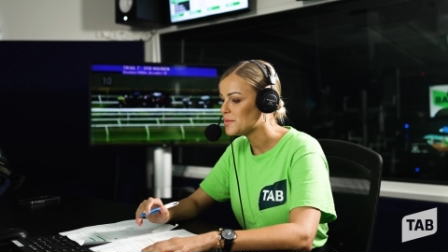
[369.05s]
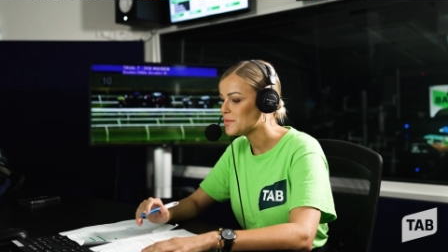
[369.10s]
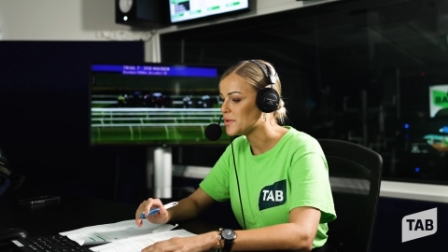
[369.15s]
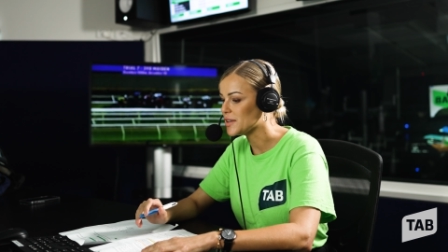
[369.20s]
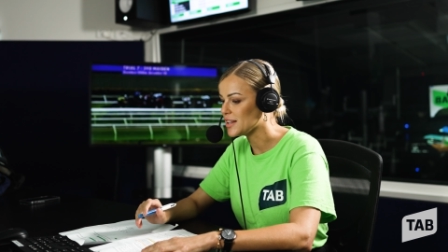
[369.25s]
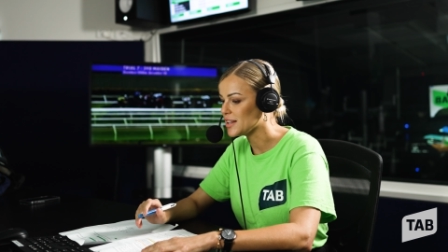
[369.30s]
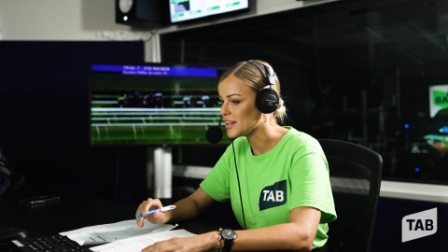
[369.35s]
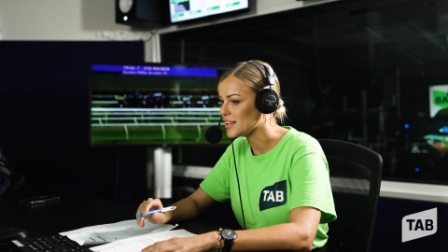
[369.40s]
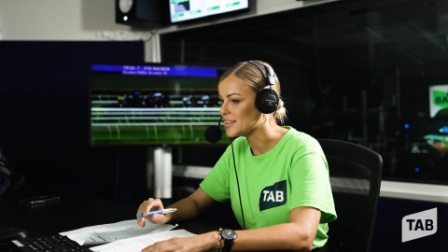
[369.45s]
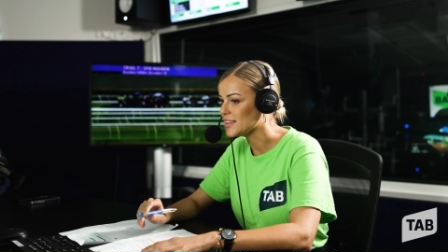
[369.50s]

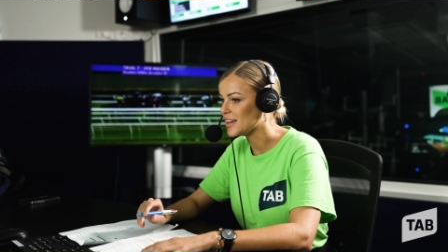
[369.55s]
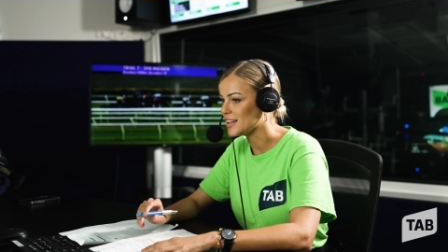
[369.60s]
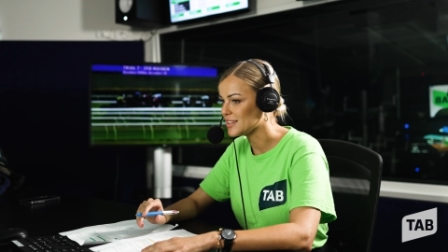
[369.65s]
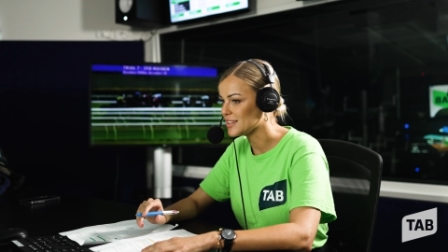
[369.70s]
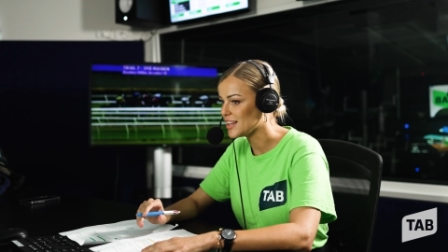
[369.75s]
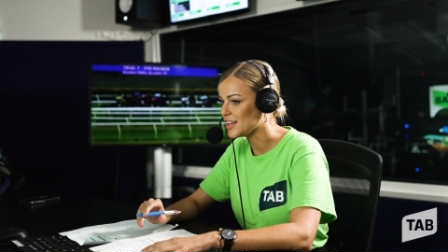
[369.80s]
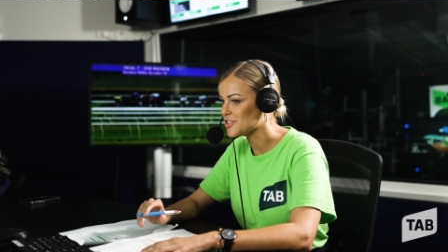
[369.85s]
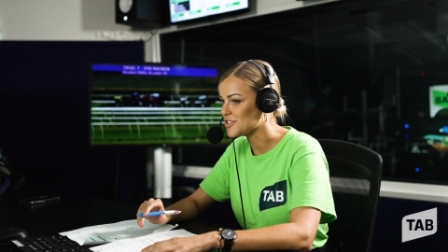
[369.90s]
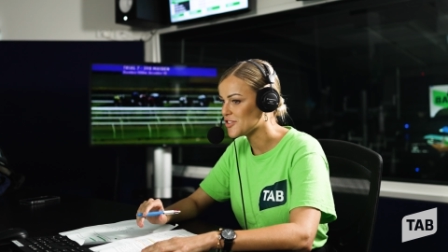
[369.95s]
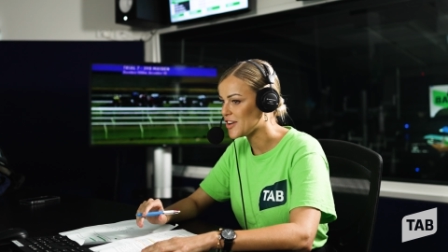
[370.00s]
But again,
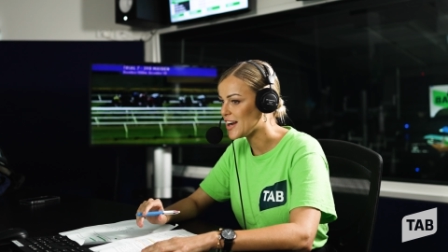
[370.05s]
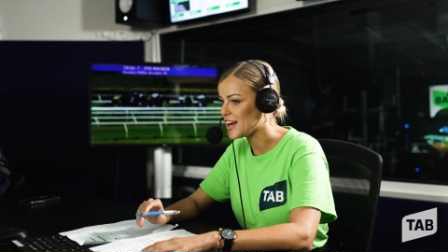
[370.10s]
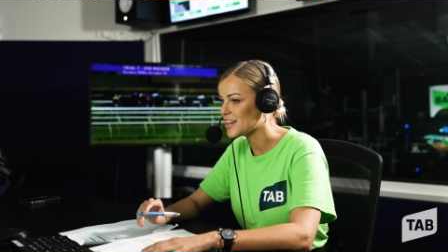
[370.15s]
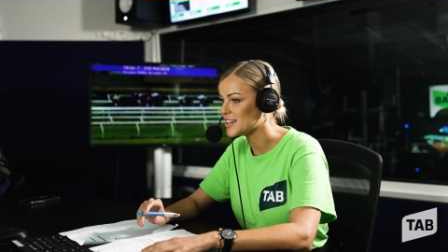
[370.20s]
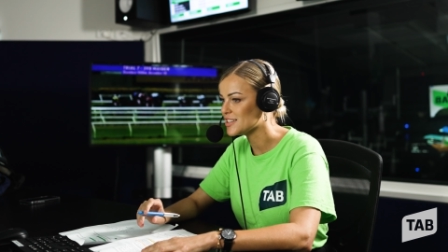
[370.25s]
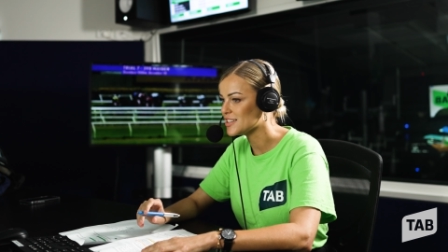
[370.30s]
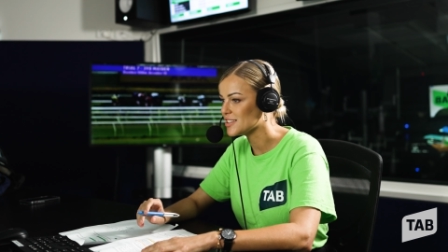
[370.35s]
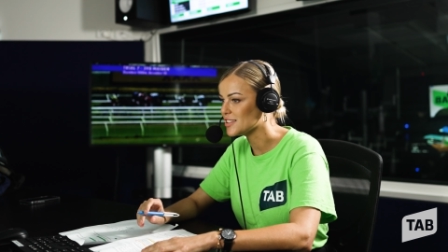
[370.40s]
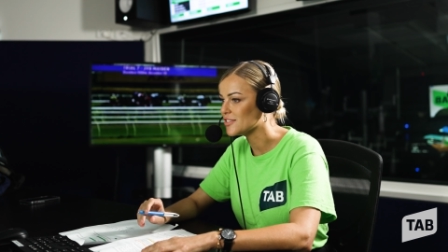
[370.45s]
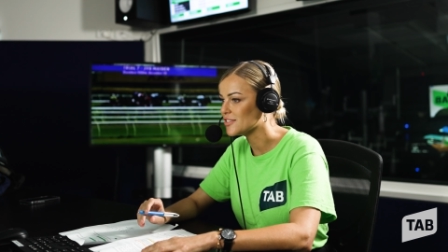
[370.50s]
that drag
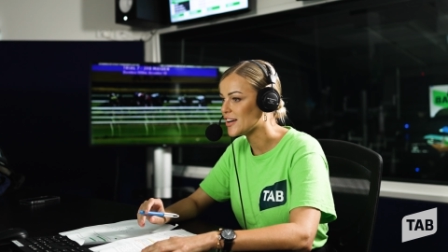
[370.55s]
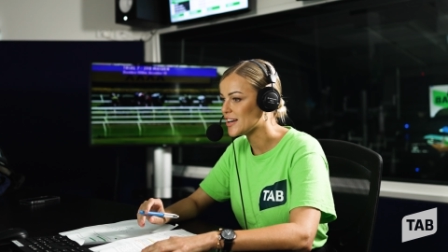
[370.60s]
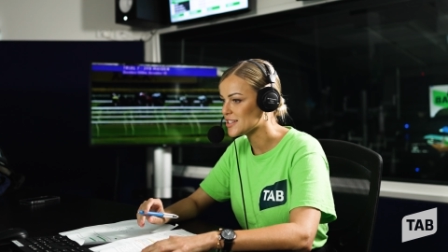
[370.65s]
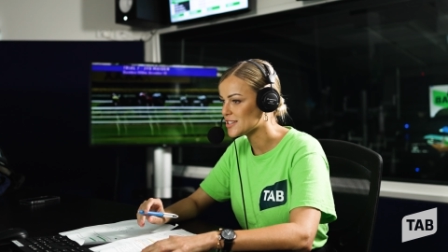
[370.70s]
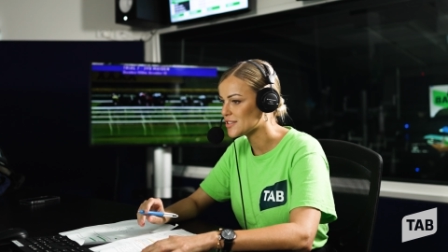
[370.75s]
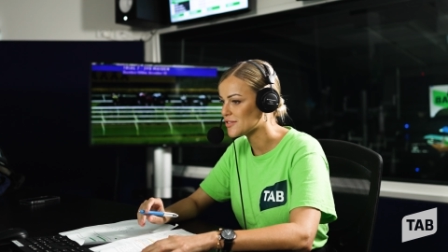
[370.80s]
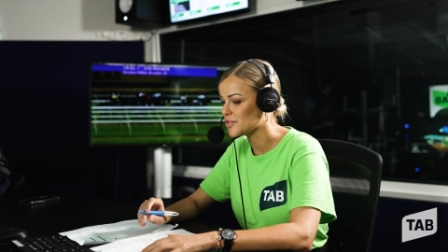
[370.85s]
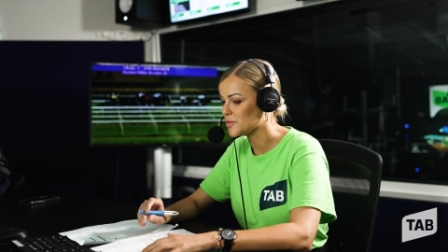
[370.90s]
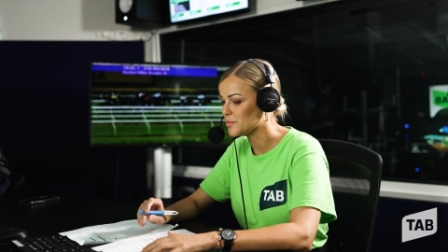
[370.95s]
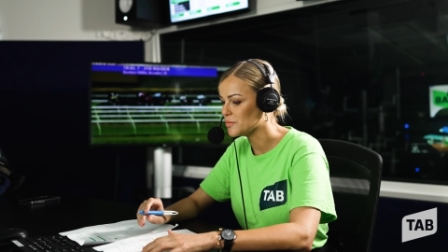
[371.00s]
into the
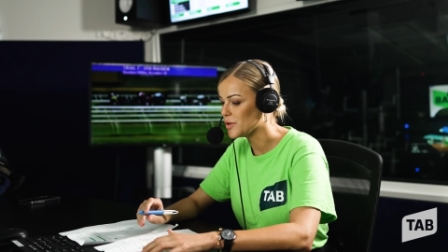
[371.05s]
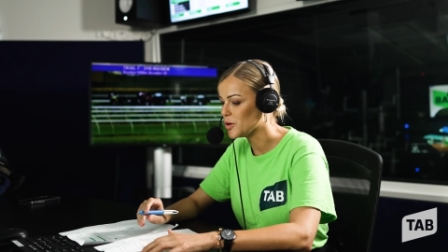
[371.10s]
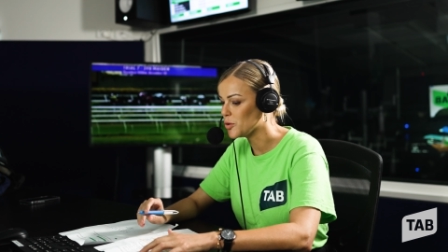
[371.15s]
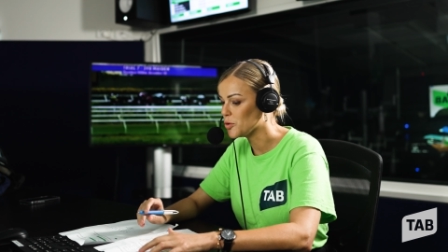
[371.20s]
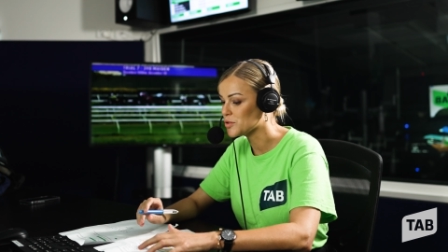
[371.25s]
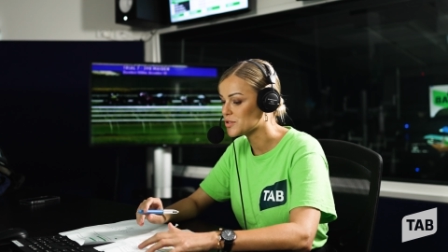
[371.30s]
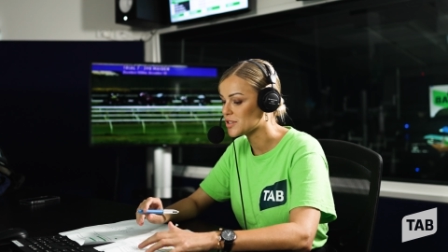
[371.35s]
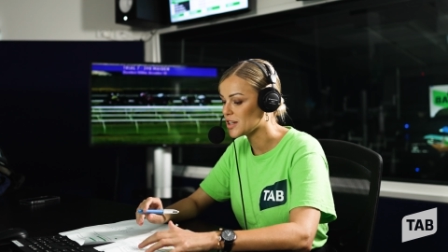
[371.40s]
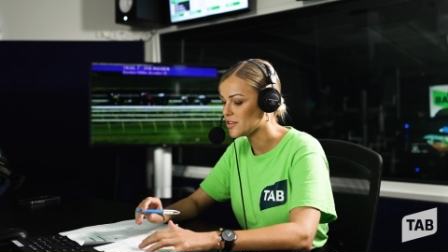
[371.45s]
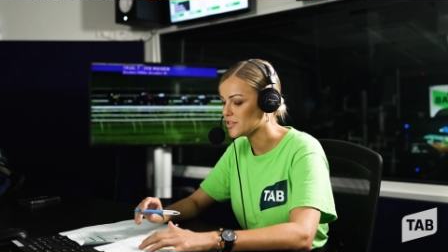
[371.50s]
race from a
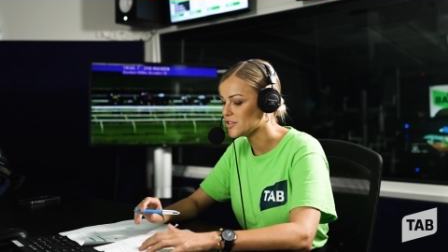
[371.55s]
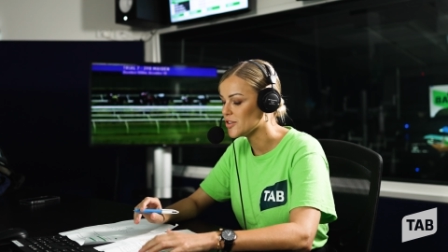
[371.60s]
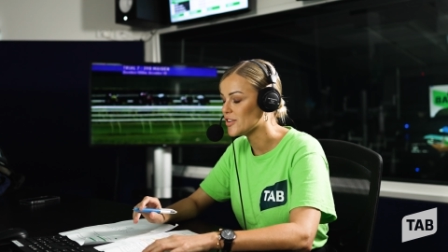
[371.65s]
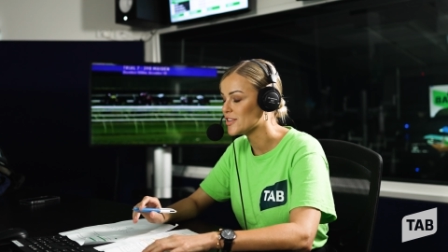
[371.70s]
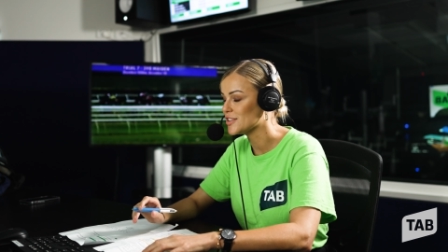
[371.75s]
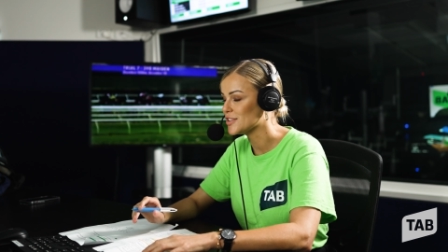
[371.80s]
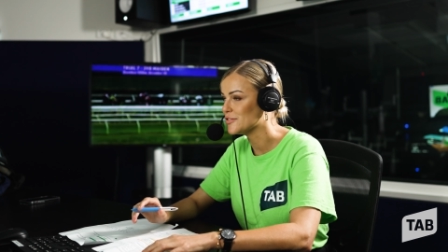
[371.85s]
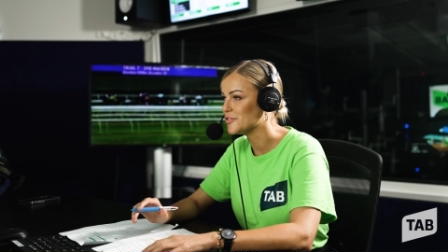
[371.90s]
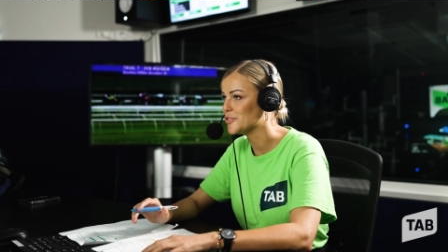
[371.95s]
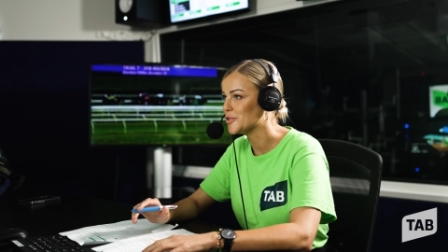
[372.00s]
horse going
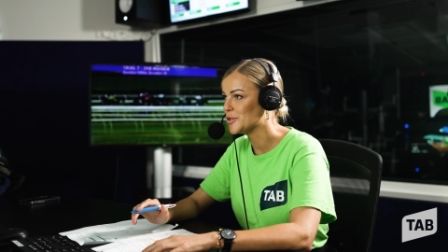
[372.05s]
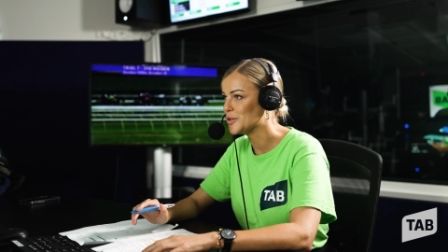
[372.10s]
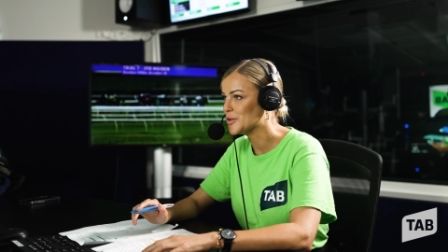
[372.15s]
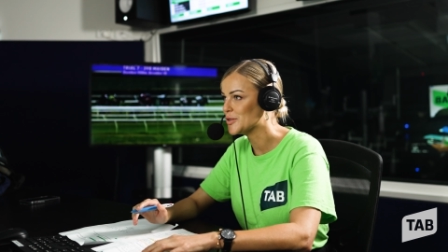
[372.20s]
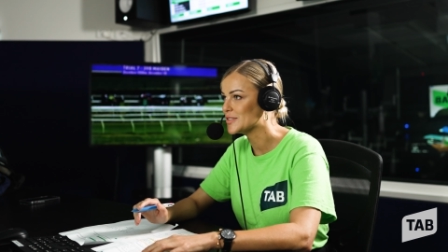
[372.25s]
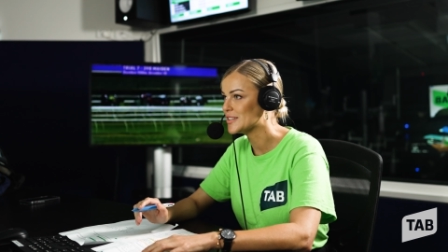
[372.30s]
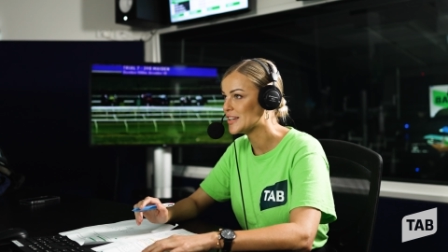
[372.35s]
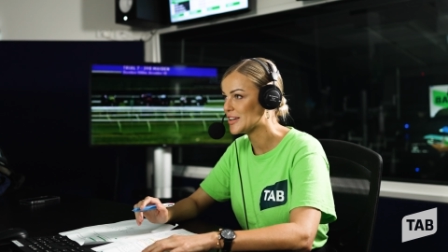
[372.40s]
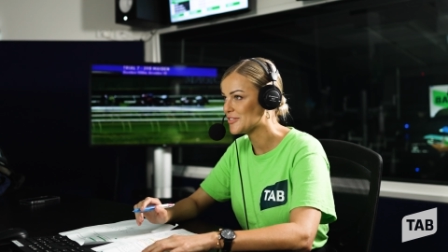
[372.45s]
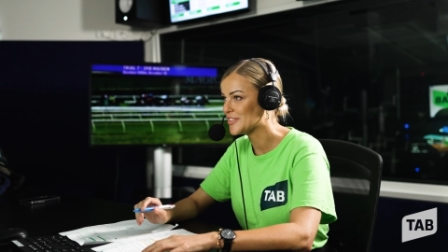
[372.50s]
9 to the
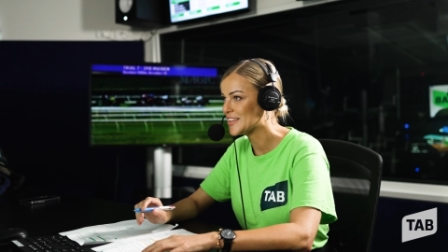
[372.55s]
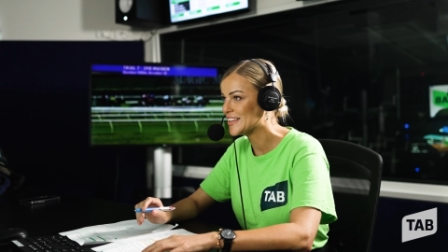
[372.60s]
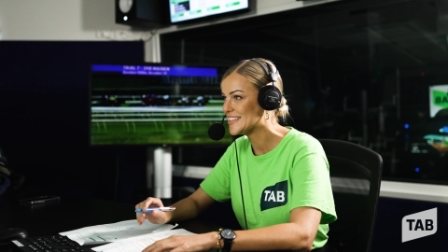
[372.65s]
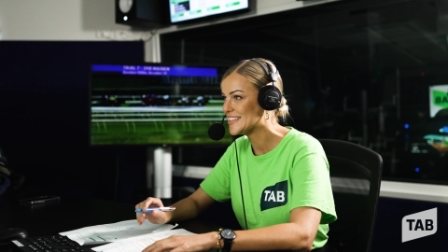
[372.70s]
furlong definitely